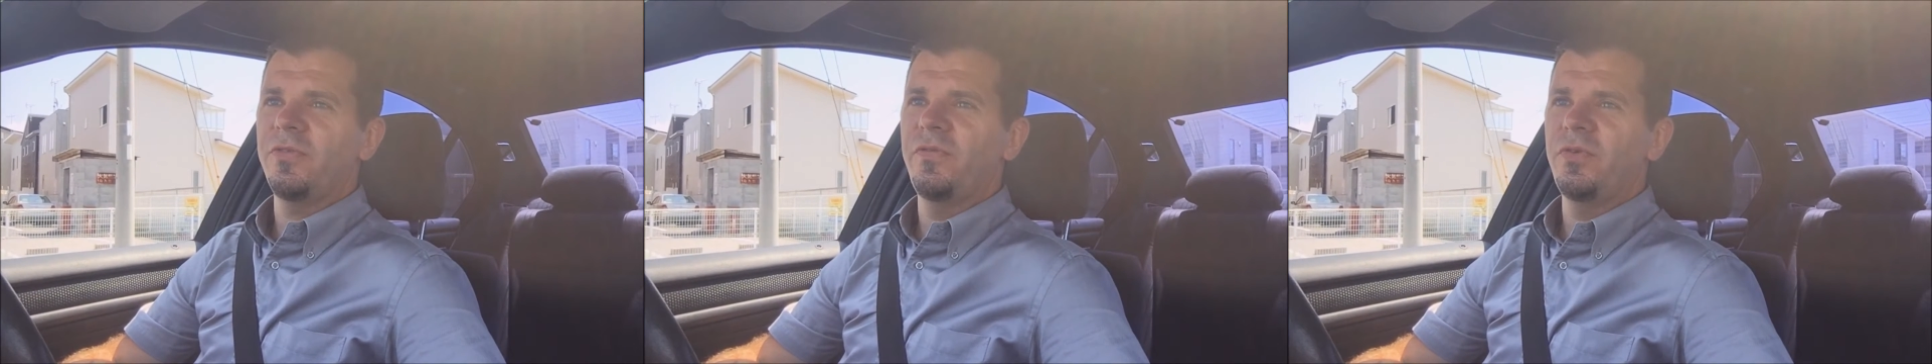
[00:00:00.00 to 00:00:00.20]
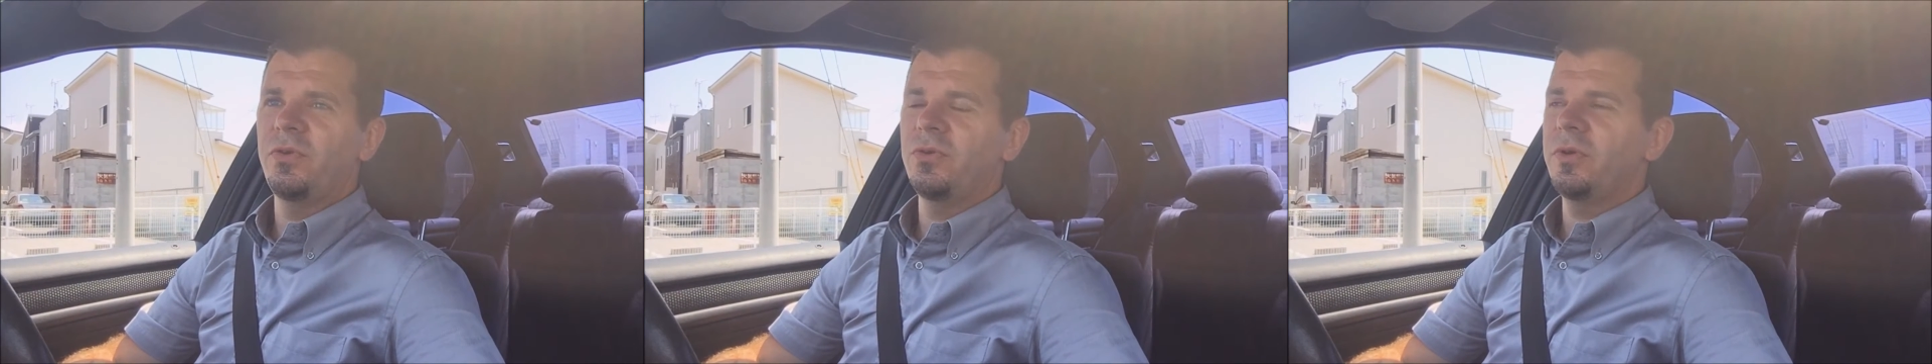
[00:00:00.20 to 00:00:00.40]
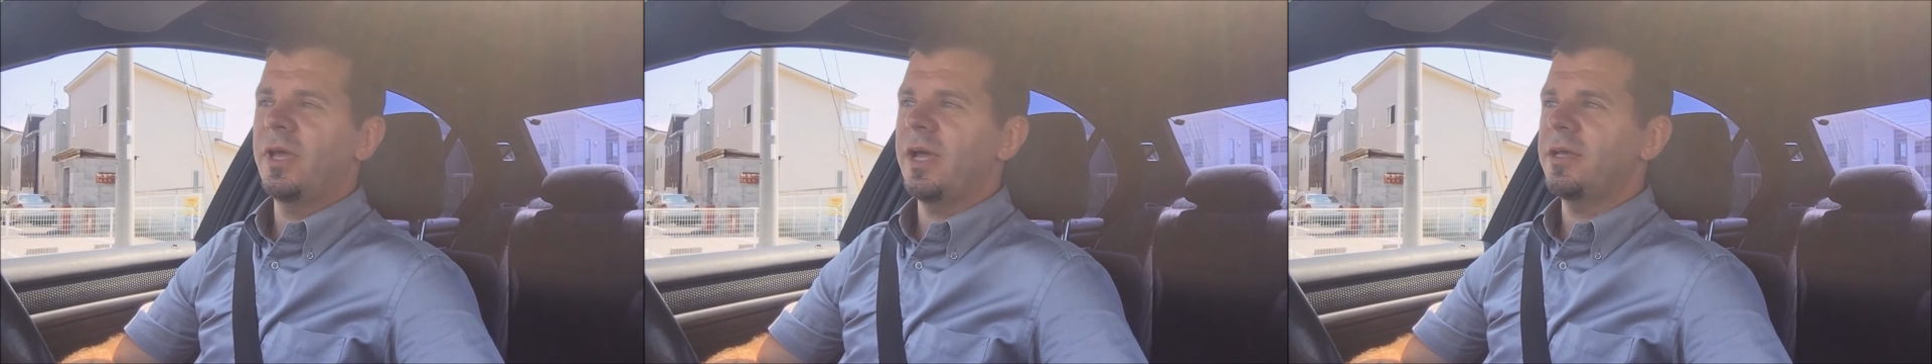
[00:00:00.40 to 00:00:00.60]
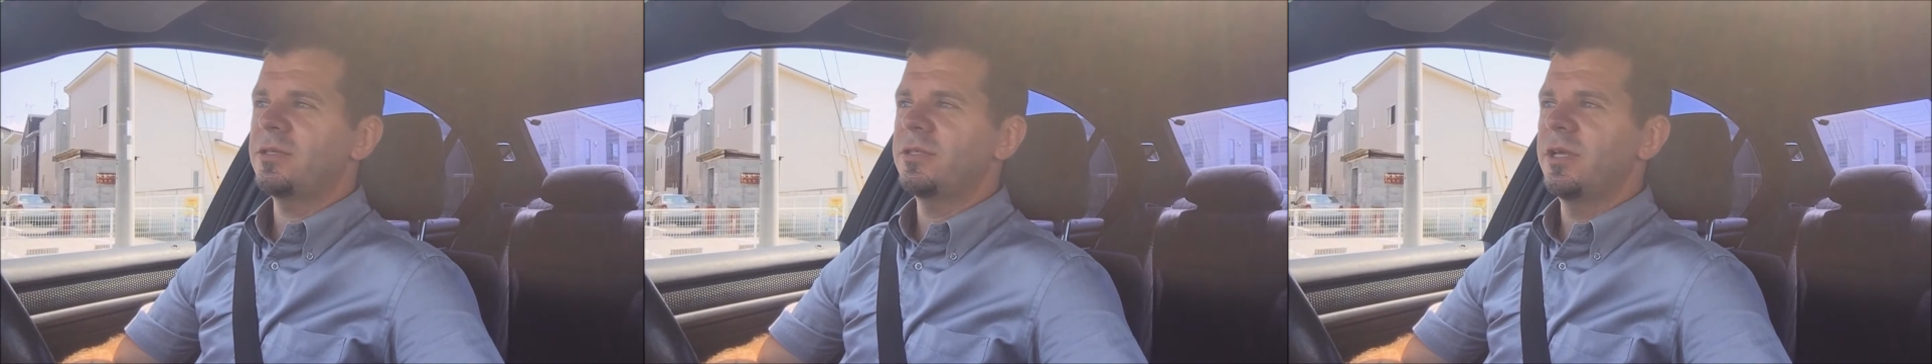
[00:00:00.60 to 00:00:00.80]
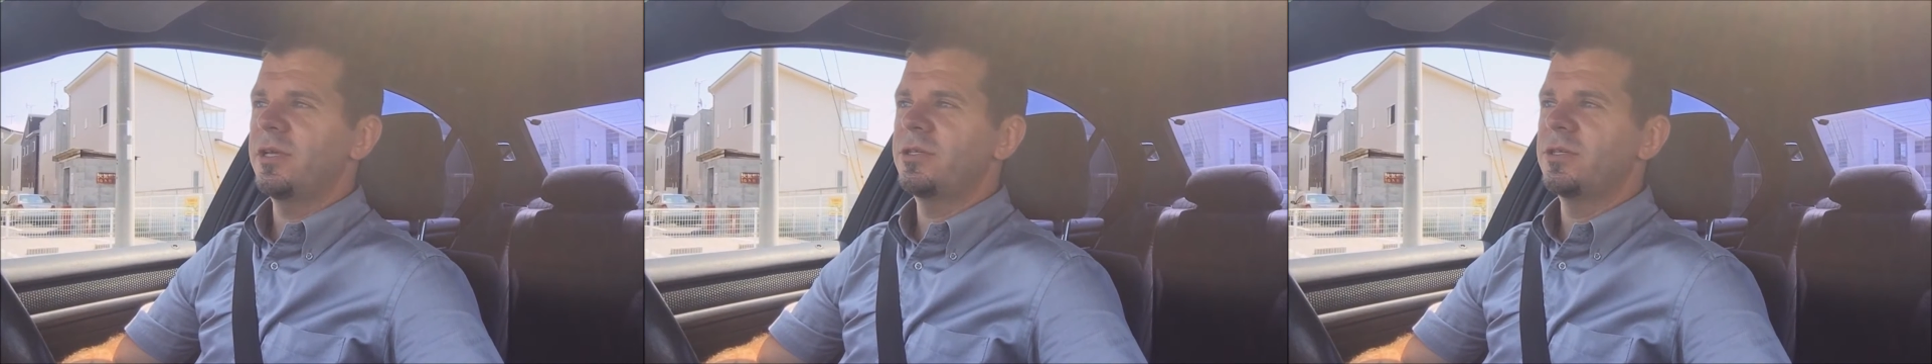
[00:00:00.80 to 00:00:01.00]
few gas
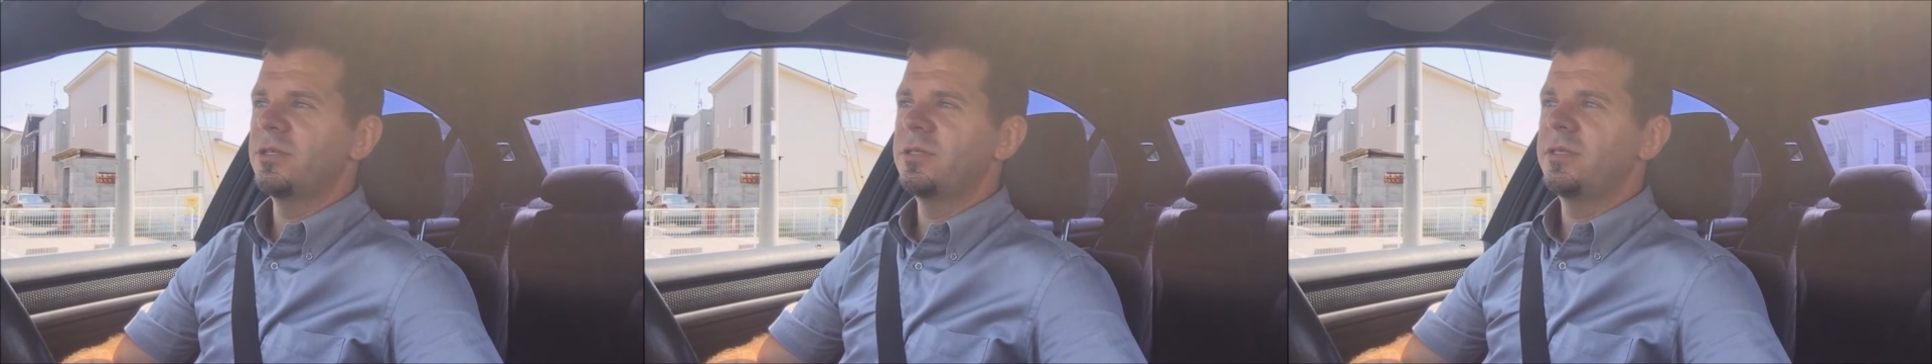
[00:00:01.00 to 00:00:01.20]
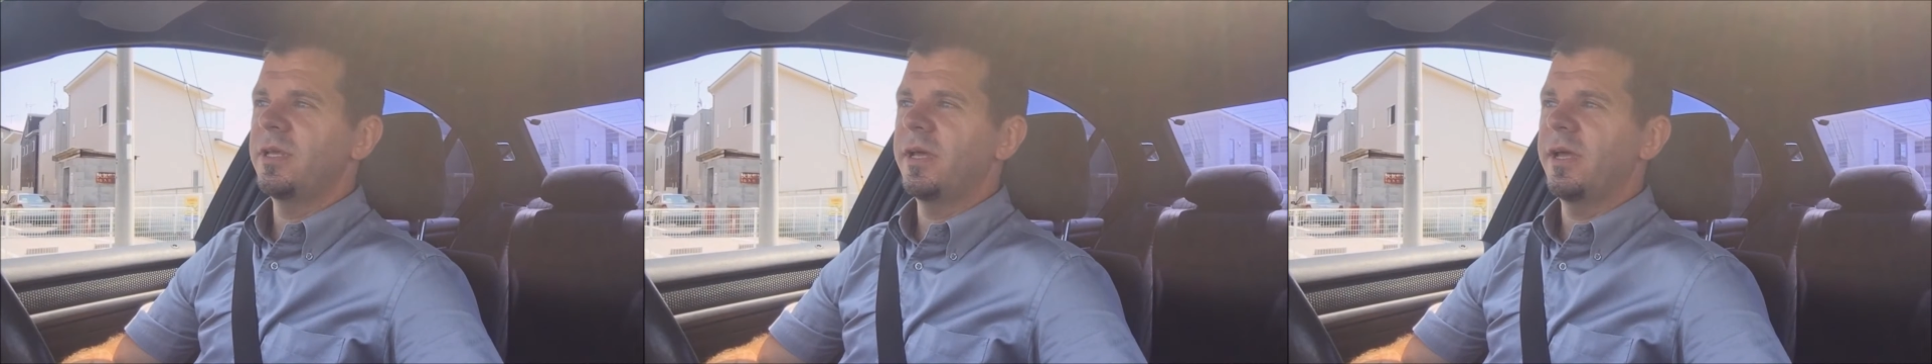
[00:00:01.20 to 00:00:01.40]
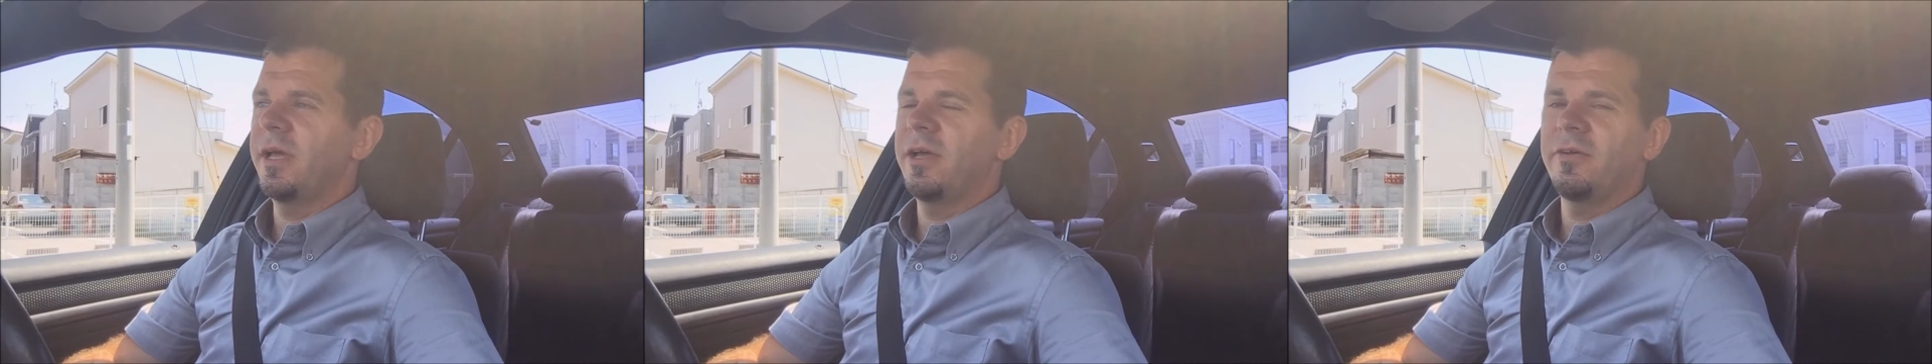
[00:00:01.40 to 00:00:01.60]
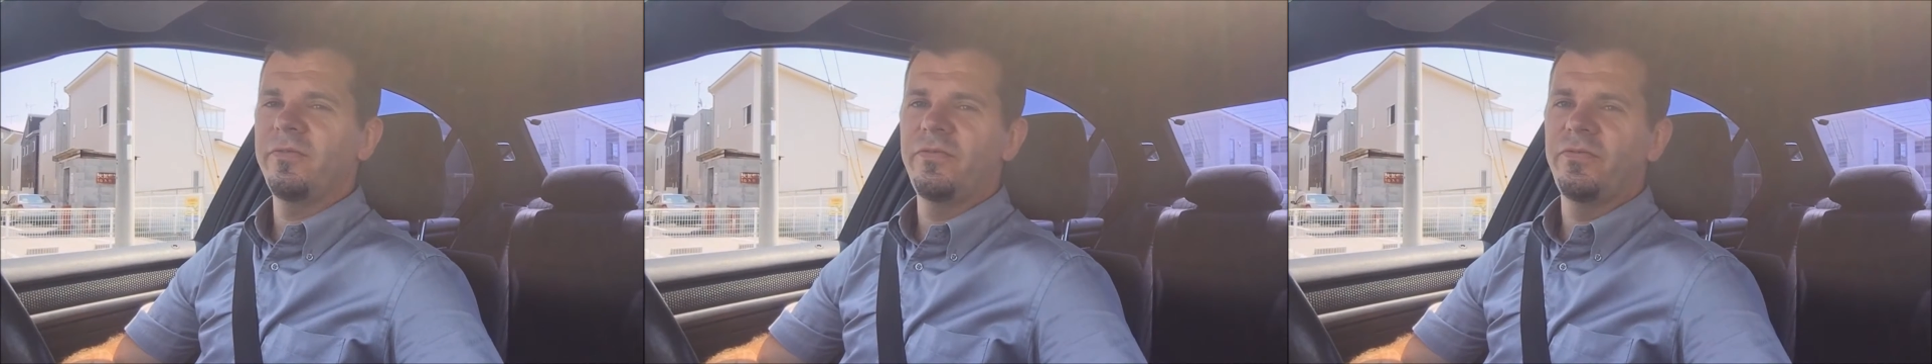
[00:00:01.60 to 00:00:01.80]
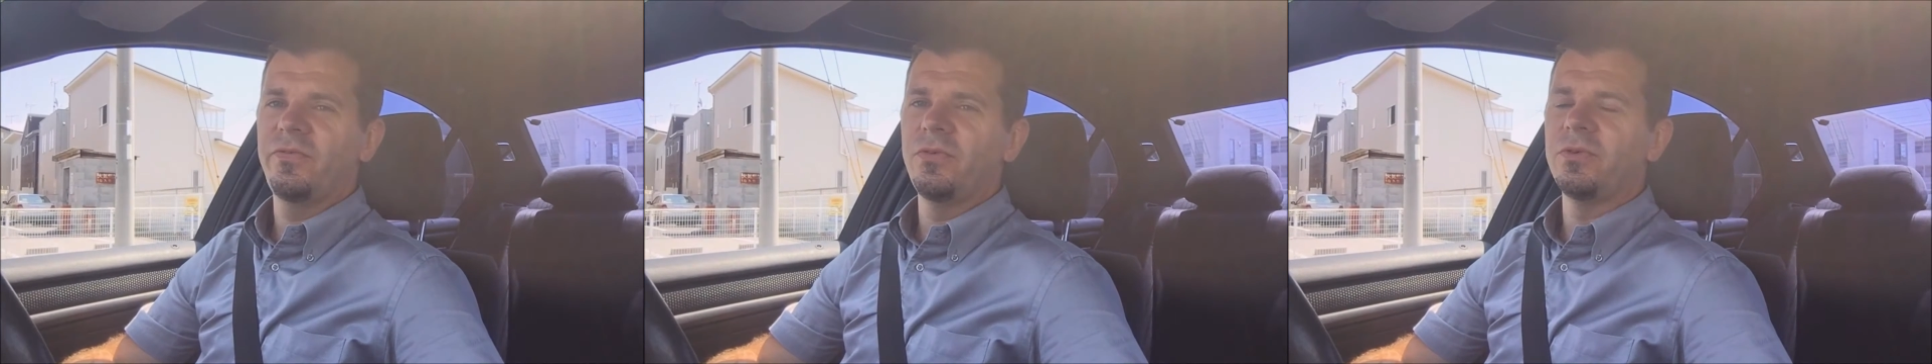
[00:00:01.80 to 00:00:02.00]
stations that have
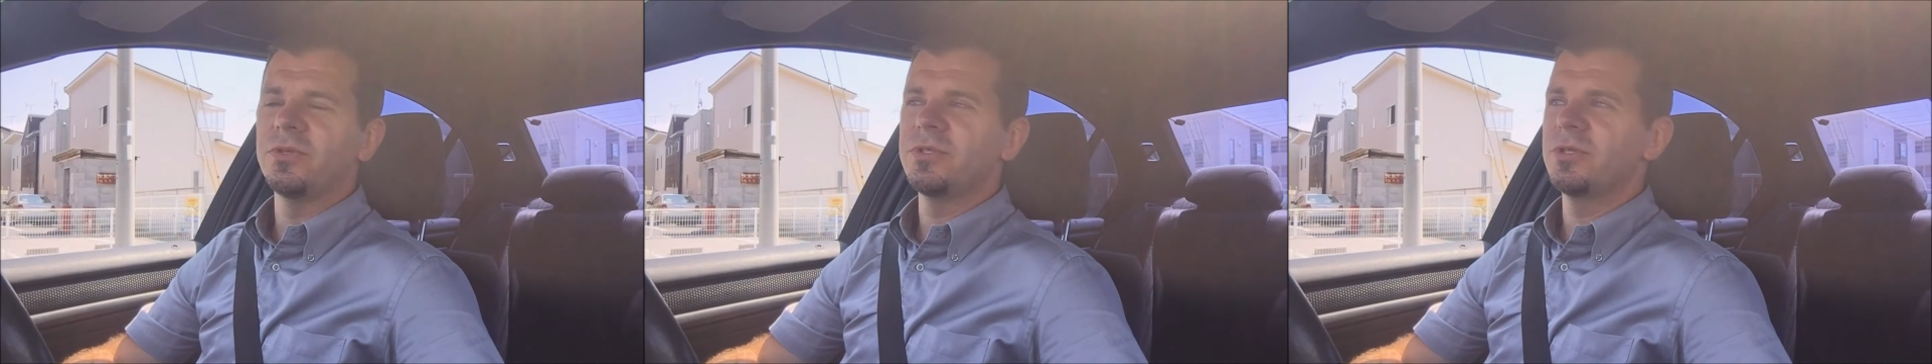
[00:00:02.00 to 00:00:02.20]
full